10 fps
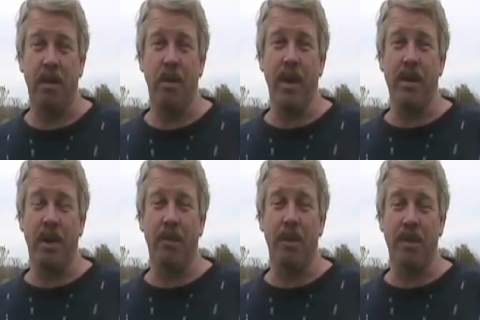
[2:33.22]
weighs
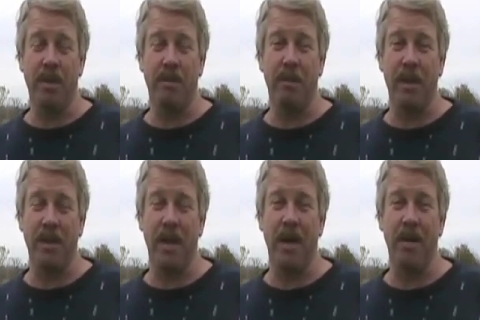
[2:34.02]
almost as
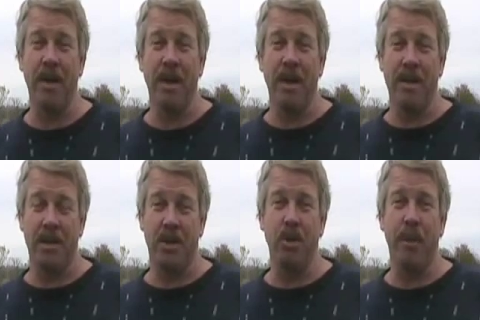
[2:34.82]
much now
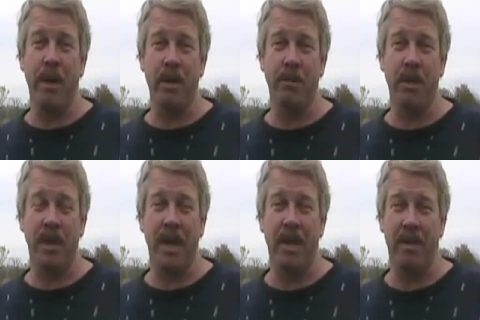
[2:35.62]
as his two parents
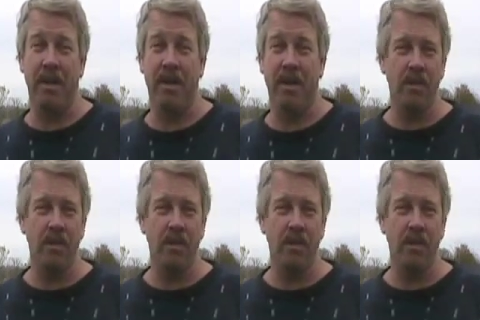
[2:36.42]
put together.